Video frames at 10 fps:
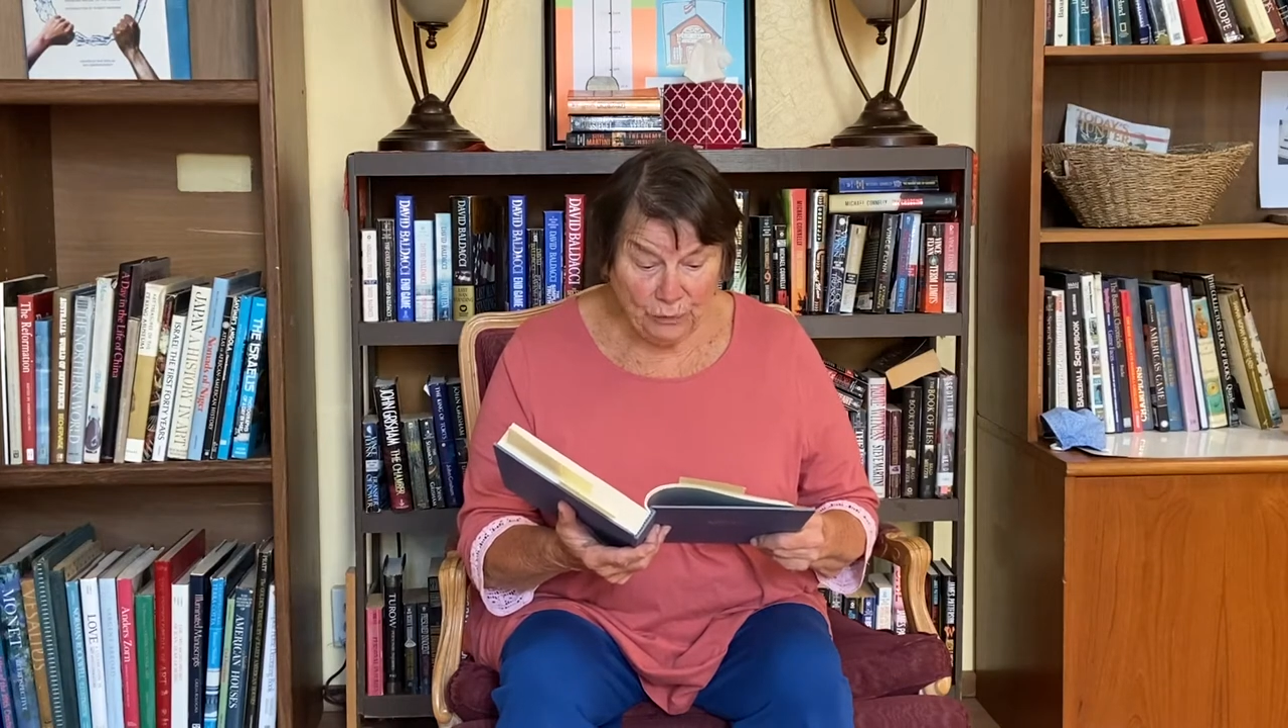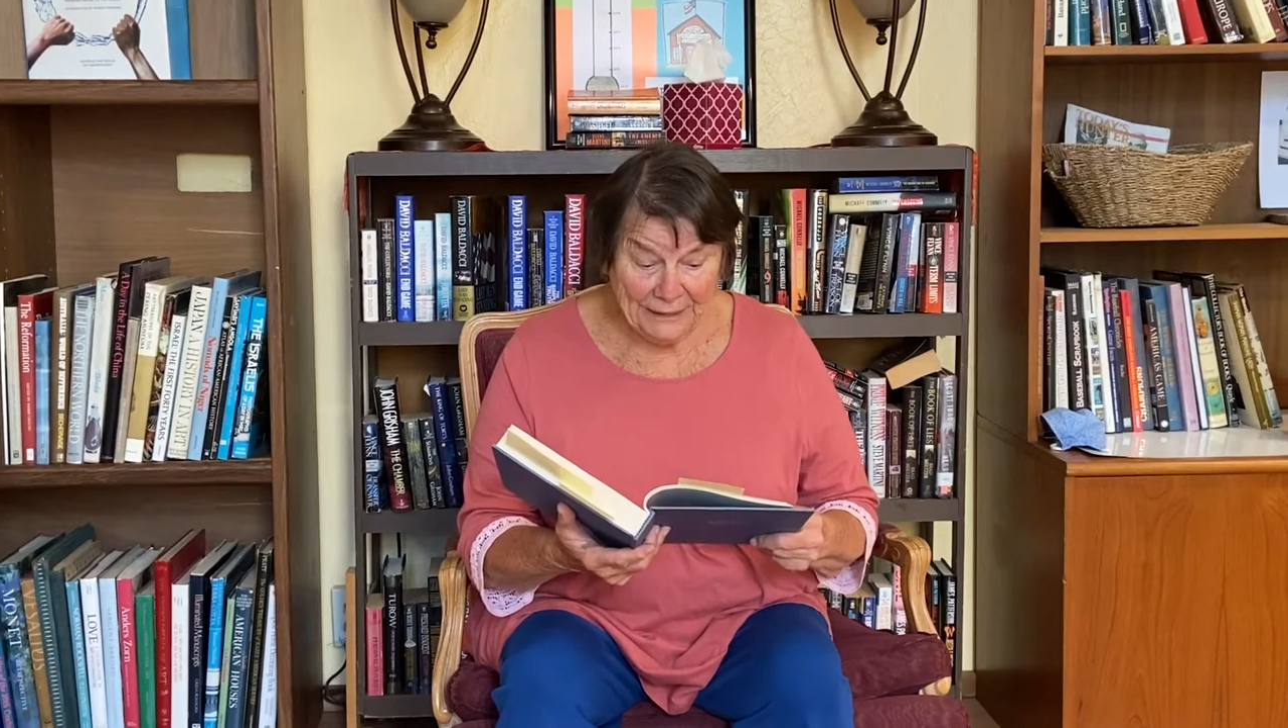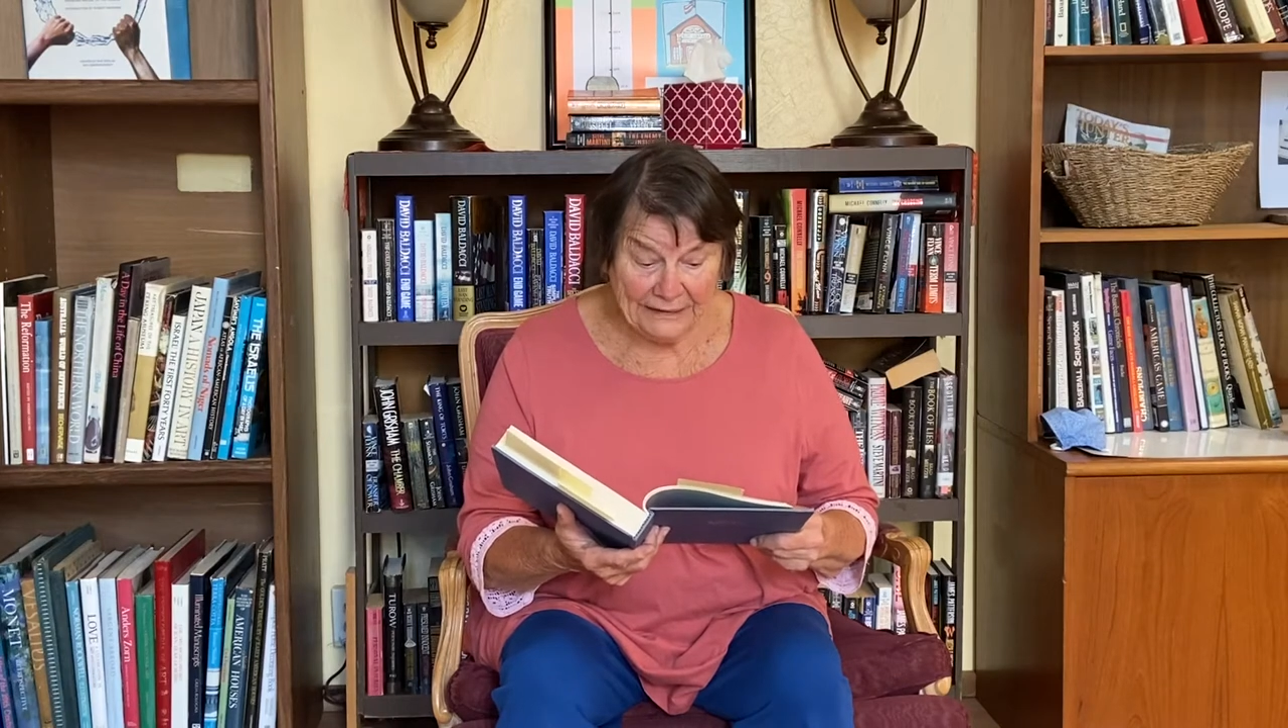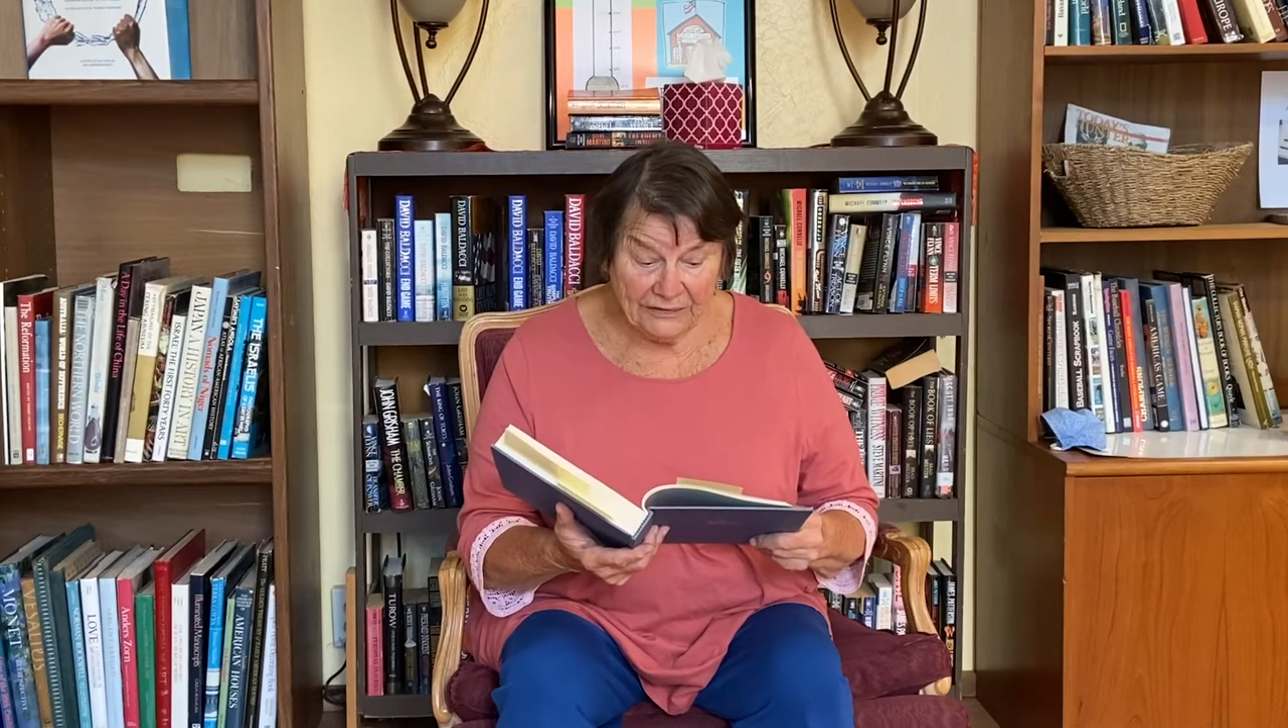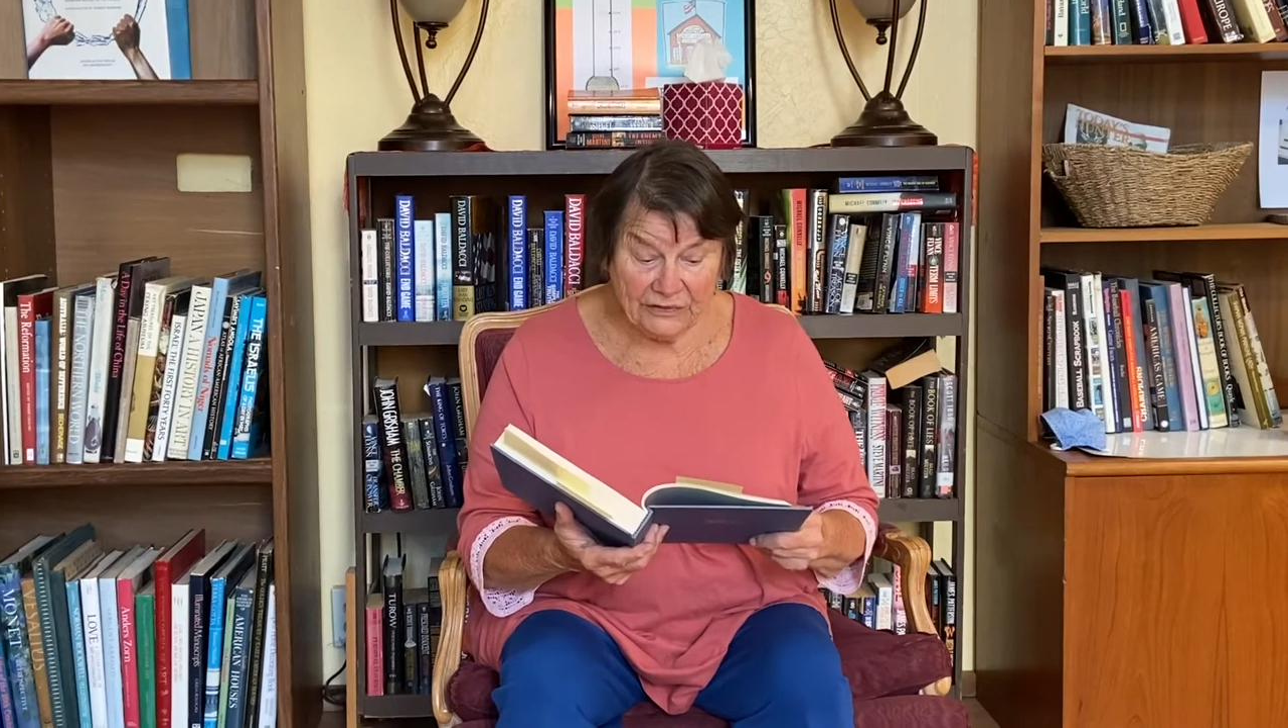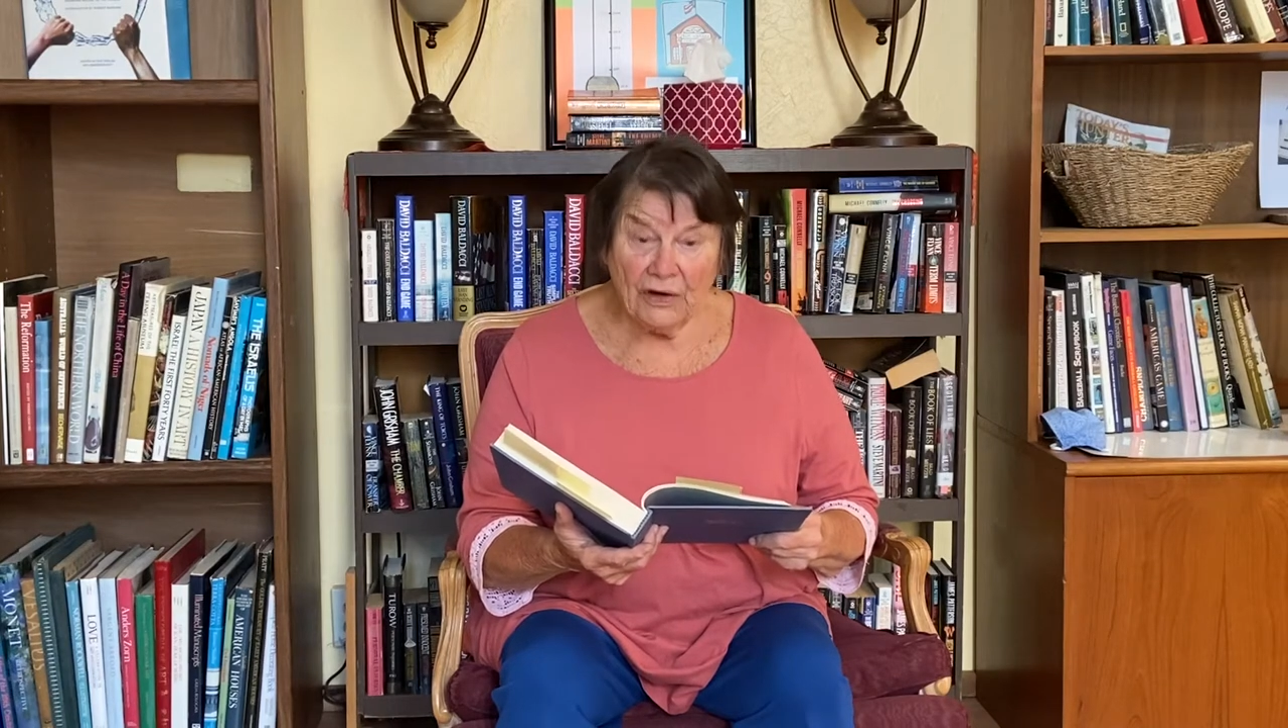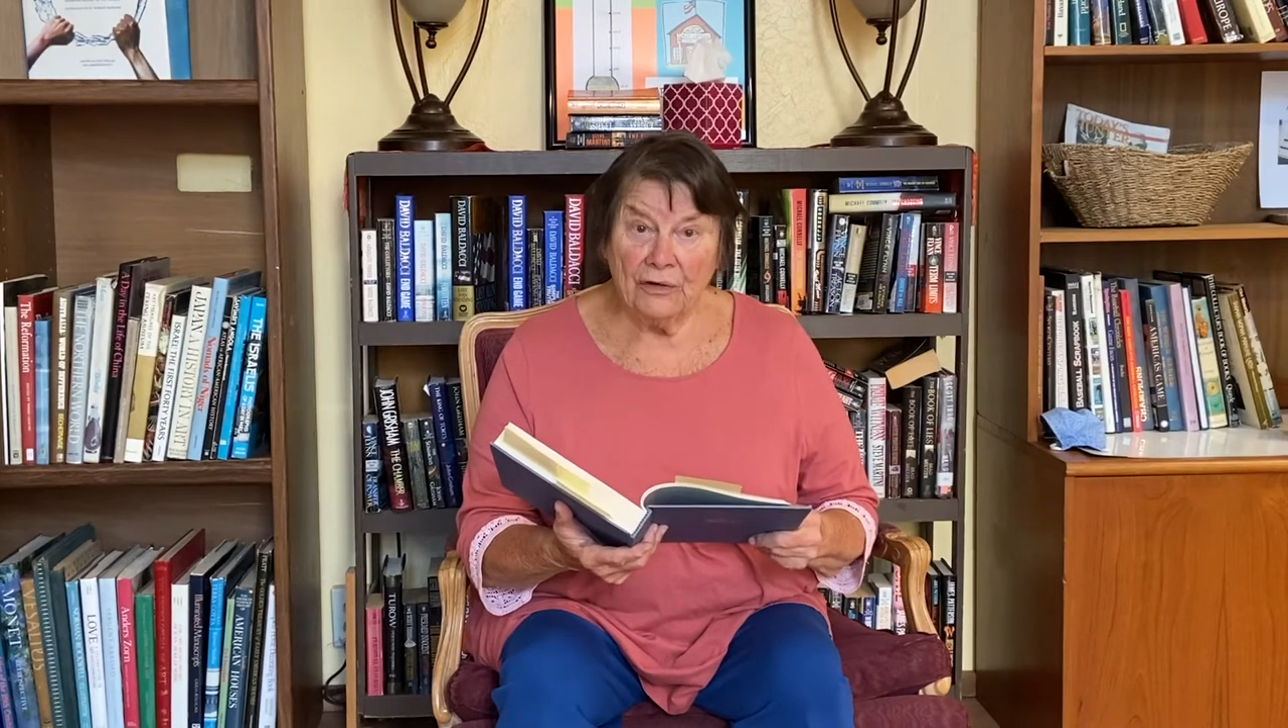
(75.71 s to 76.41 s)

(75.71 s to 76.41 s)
means